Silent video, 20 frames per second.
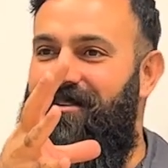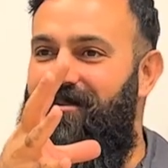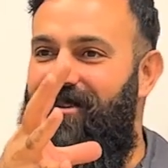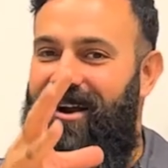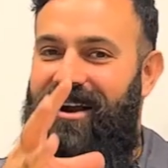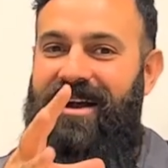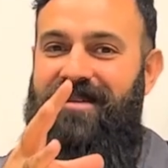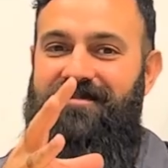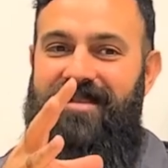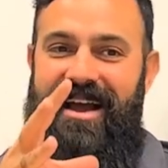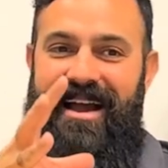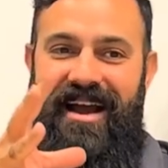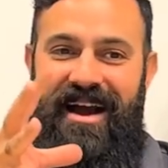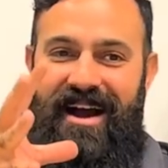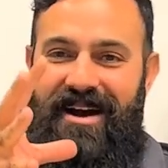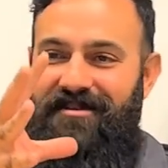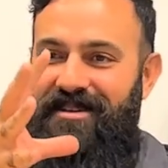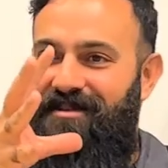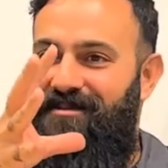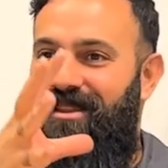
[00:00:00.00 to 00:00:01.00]
work on my
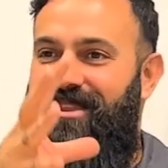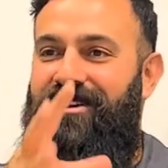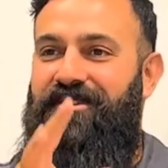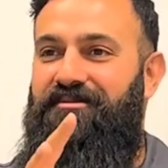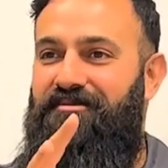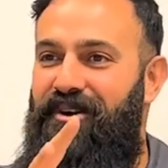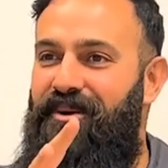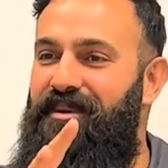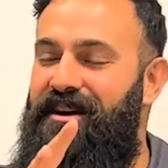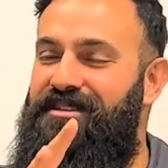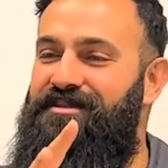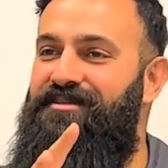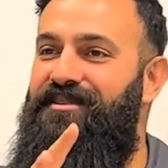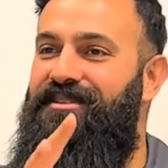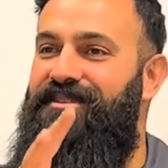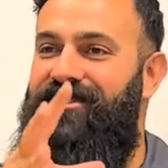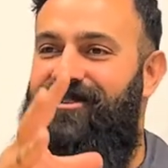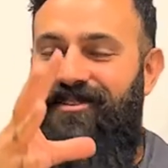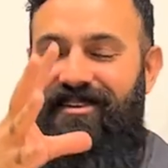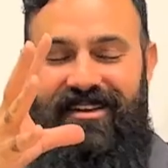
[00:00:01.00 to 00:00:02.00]
hobby, but like robots will
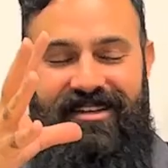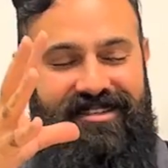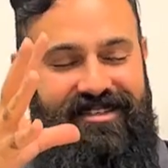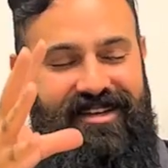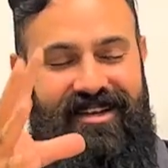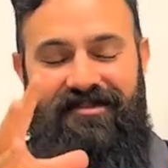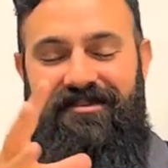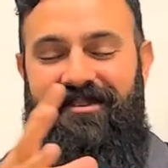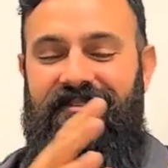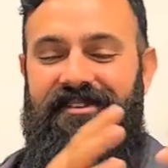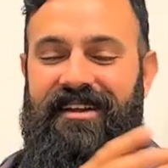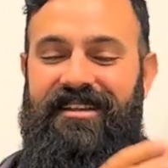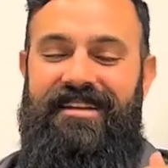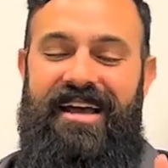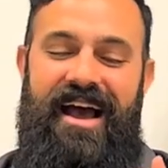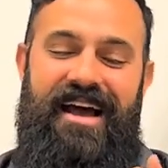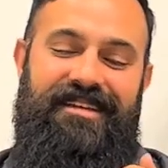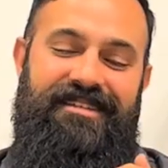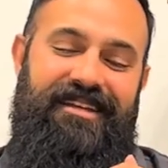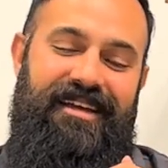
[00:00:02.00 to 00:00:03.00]
do it. It's going to be
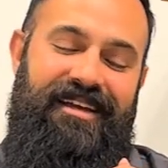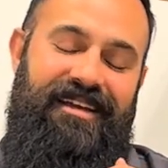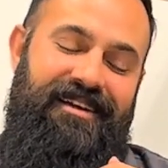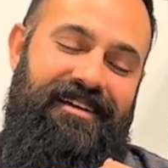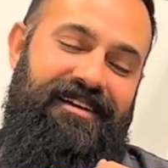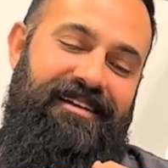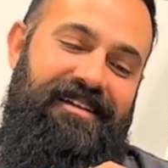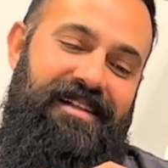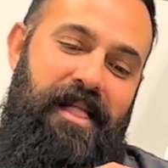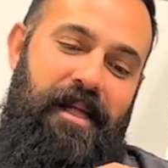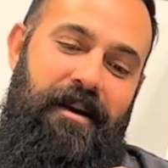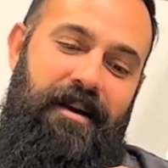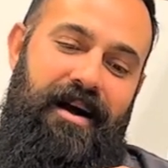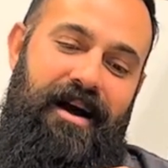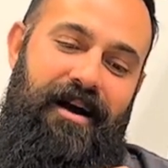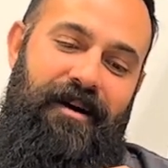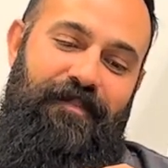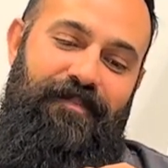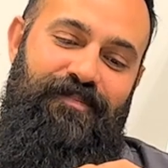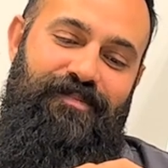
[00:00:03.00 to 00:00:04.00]
fantastic.
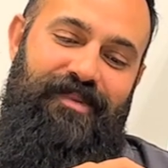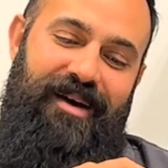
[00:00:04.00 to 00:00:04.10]
Um,